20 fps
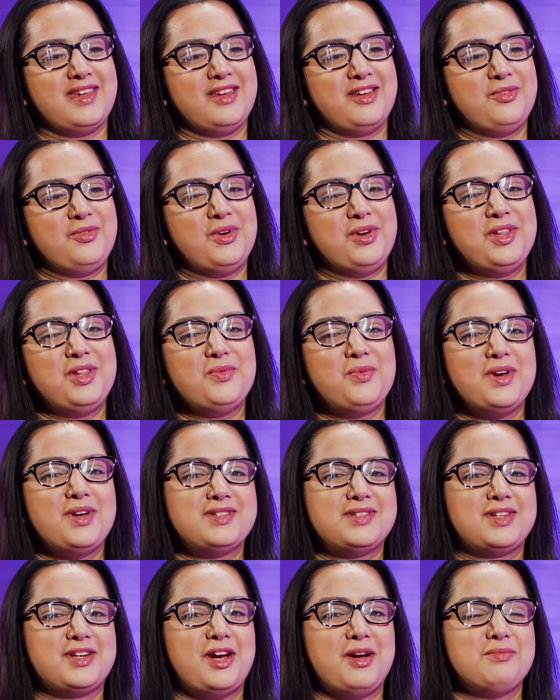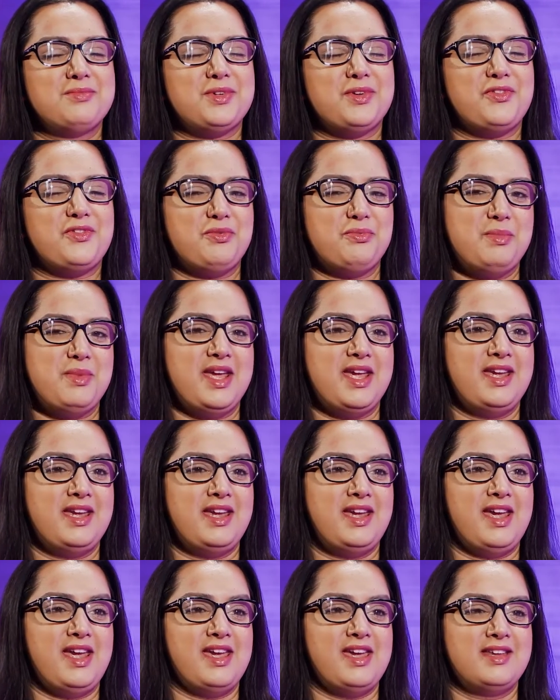One of the ones that comes up for
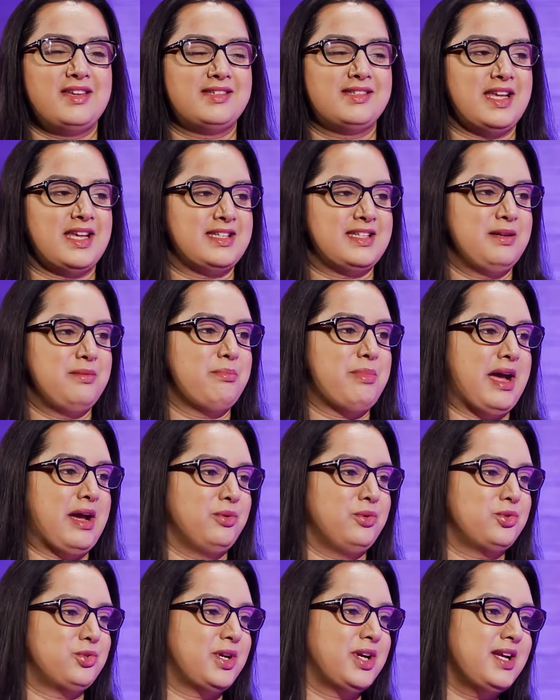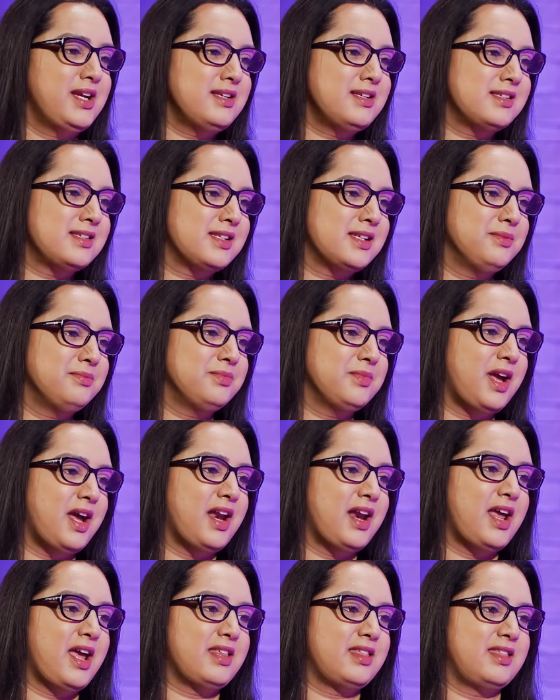me is setting boundaries. Yeah.
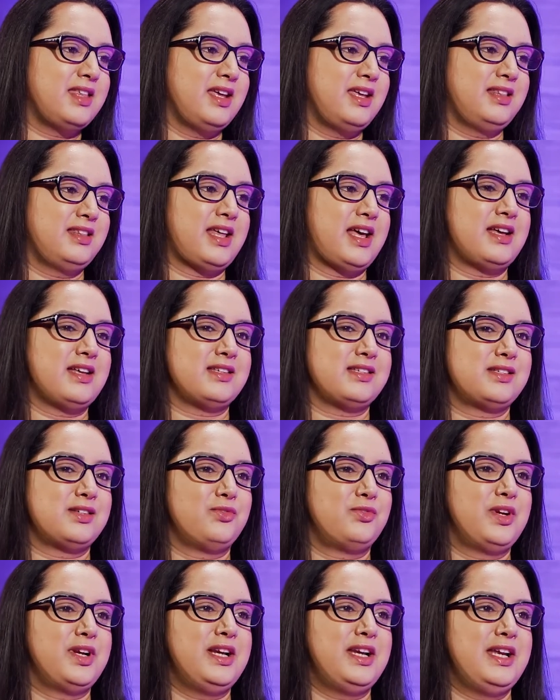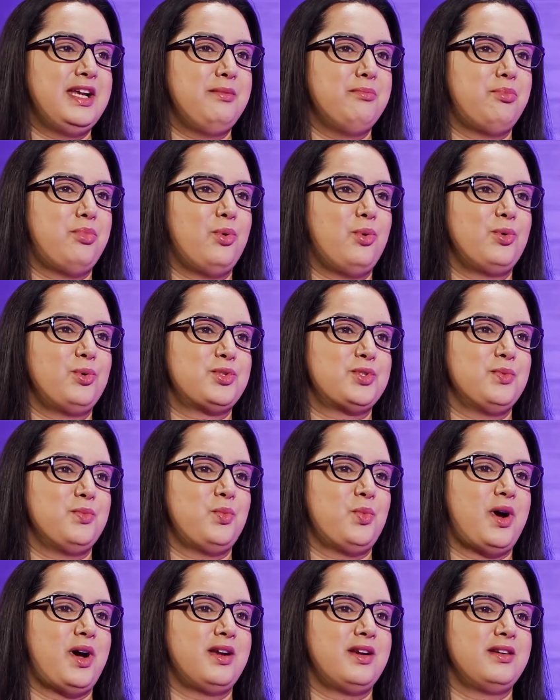And I think that's a really important
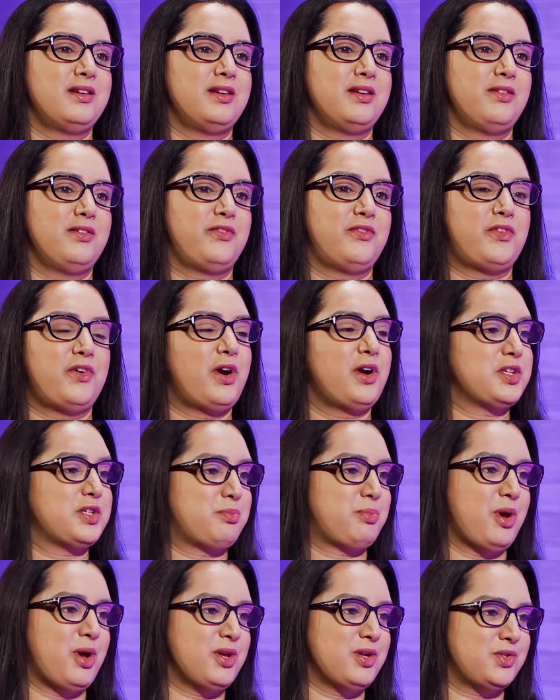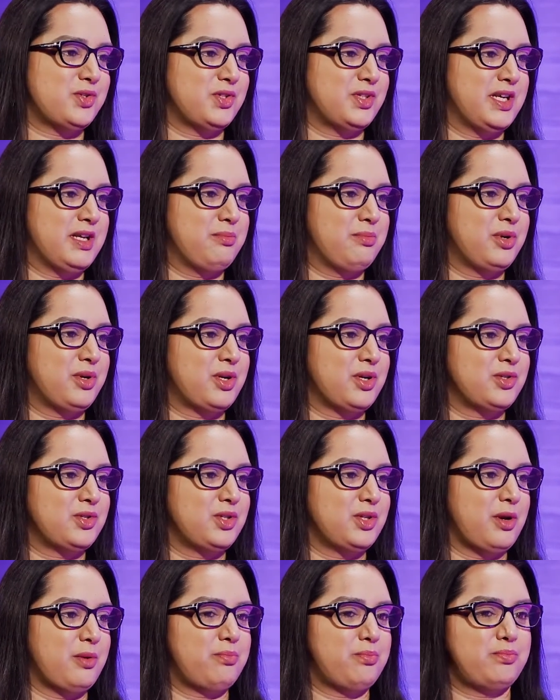one for us personally because,
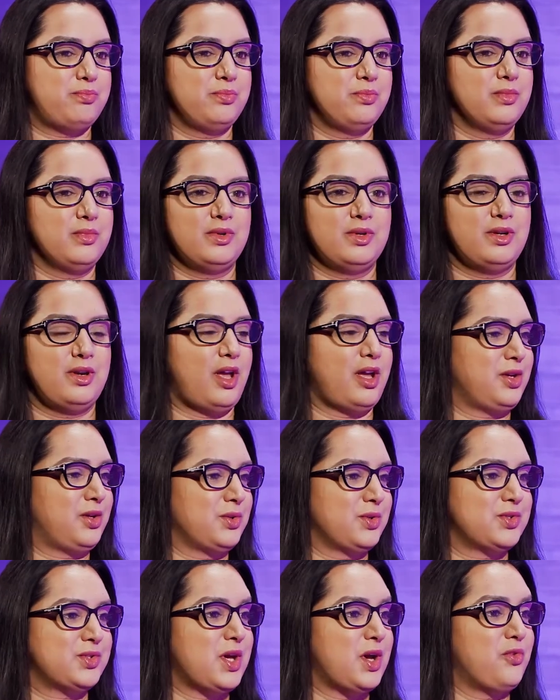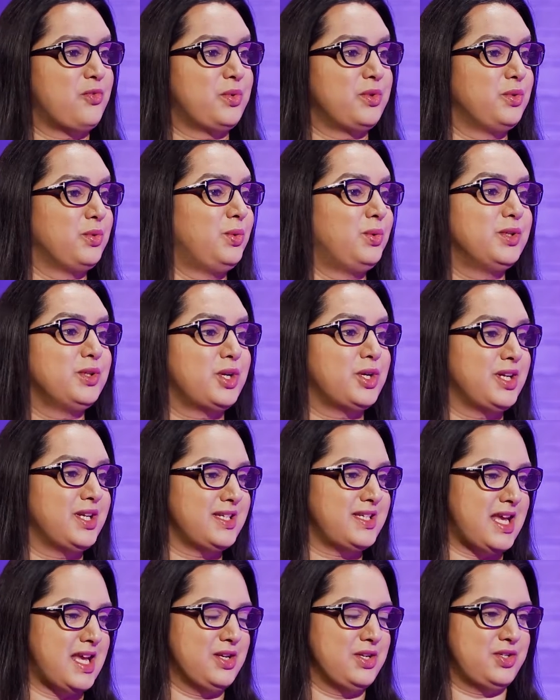like yourself, with all the good
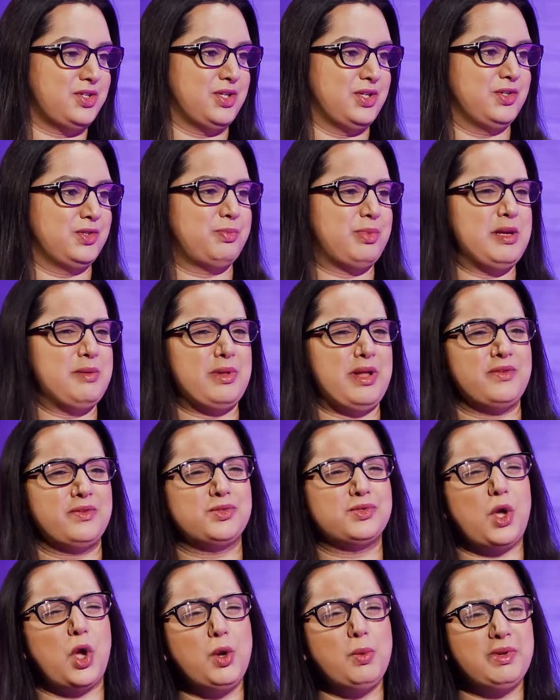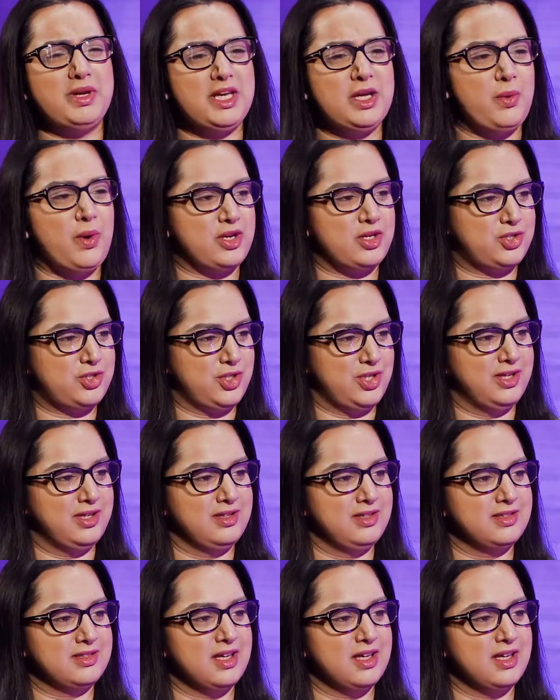intentions, people have so many questions.